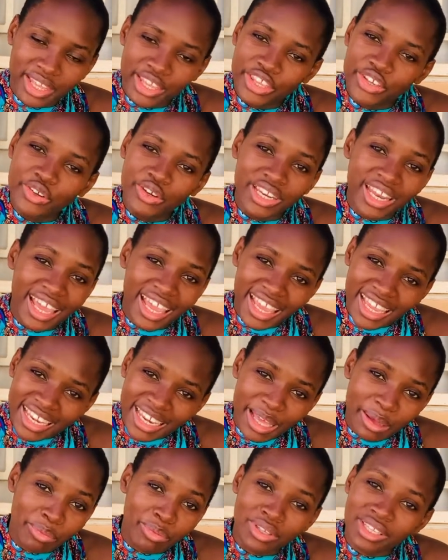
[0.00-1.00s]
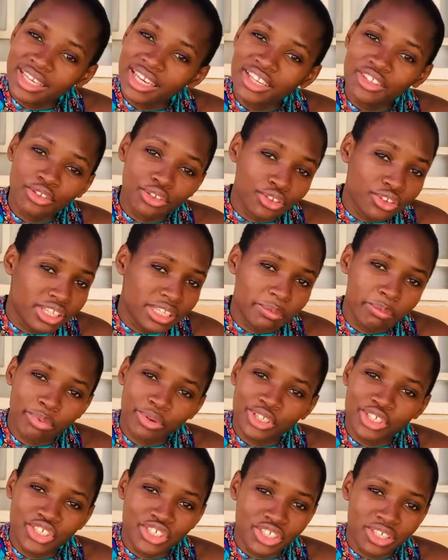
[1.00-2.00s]
you're gonna end up in a total
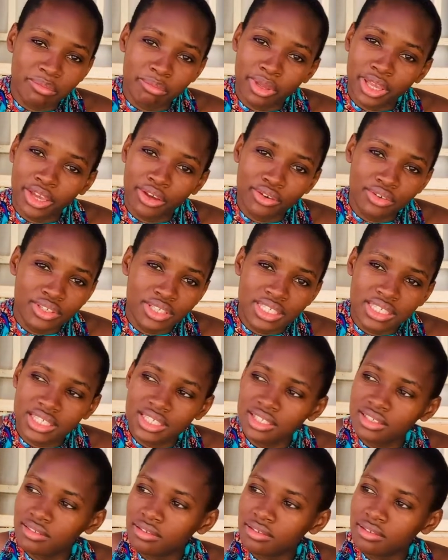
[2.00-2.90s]
depression because